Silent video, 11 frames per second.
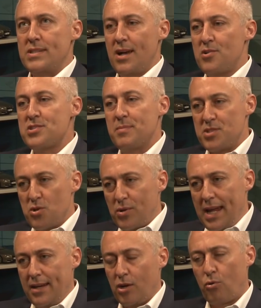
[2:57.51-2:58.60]
tells them it's
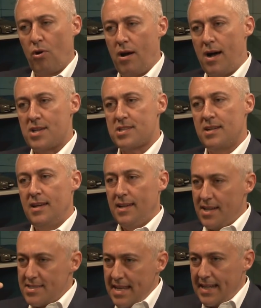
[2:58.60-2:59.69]
okay to cross
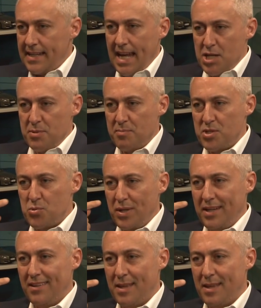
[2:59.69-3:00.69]
is that engagement between